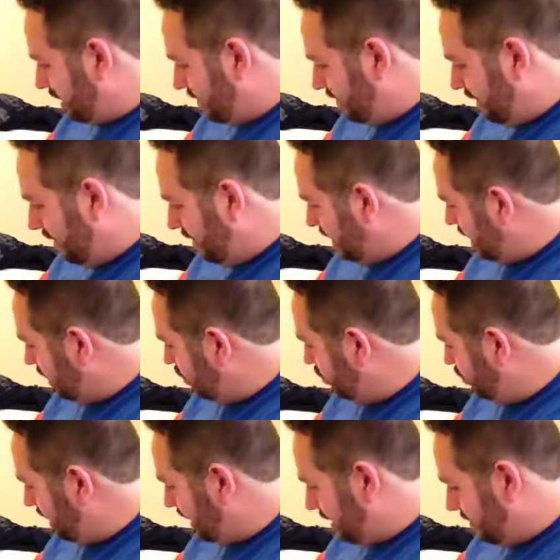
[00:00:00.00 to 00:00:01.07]
he felt like a
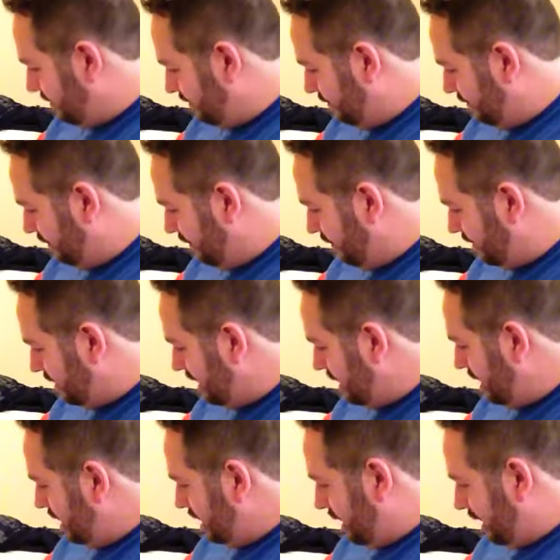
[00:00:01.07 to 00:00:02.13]
cricket before it.
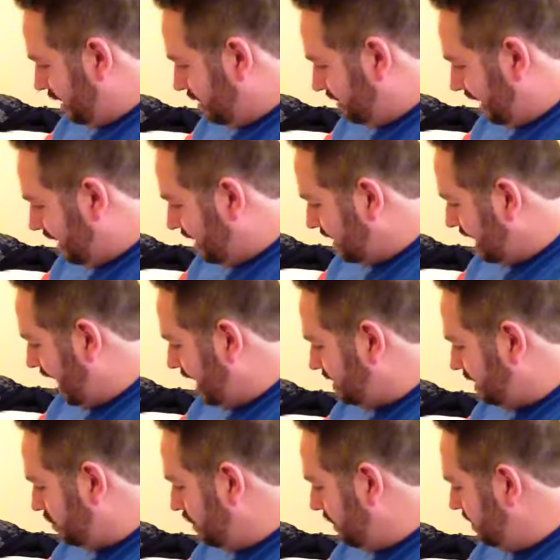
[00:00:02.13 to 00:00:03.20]
A
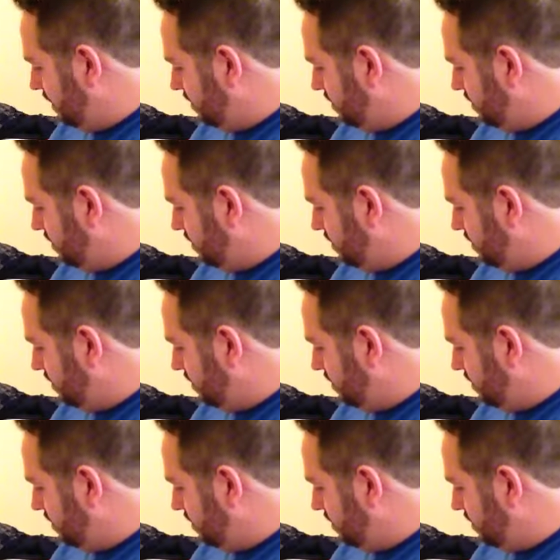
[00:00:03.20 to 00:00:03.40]
gigantic woman